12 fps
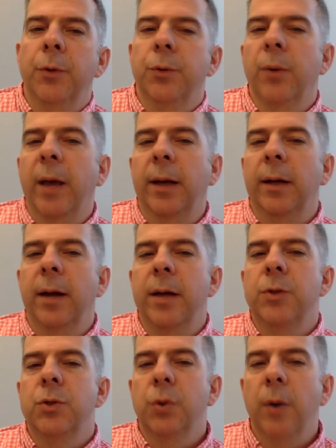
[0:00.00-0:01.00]
to
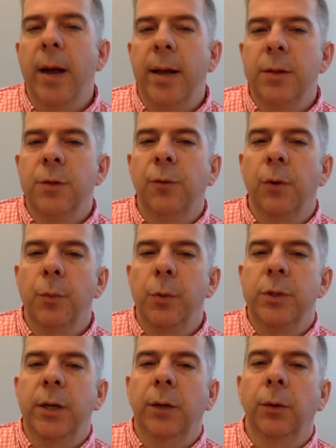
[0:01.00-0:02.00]
recognize trends for a
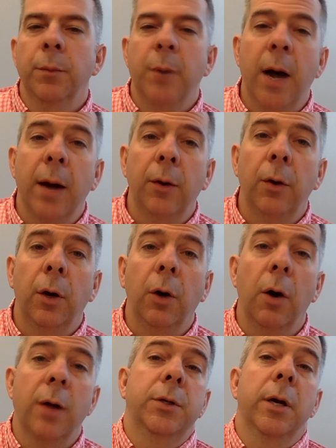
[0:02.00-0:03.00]
particular model
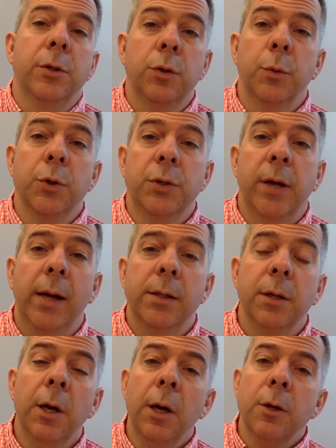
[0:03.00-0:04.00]
across customer sites.